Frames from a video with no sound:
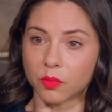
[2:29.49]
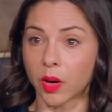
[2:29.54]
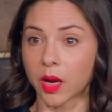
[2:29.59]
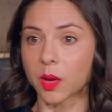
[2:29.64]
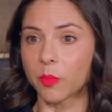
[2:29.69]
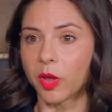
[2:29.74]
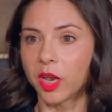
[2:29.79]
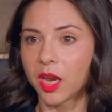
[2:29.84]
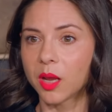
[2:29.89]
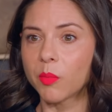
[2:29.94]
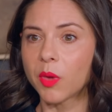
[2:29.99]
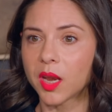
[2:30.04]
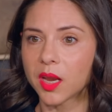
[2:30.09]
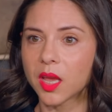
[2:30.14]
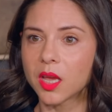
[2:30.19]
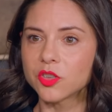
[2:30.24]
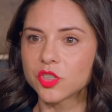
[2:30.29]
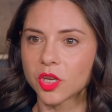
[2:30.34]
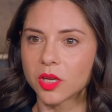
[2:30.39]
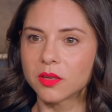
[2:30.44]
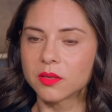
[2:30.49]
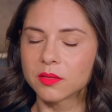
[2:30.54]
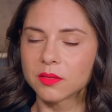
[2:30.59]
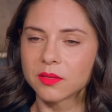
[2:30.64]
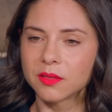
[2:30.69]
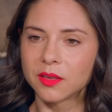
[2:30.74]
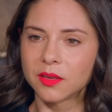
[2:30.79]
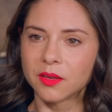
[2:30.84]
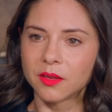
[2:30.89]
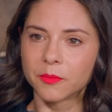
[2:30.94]
recommending medication.
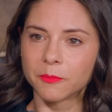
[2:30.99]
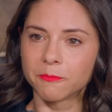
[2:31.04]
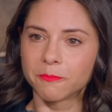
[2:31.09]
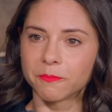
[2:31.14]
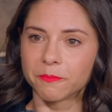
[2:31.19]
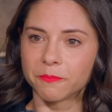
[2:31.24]
Mm.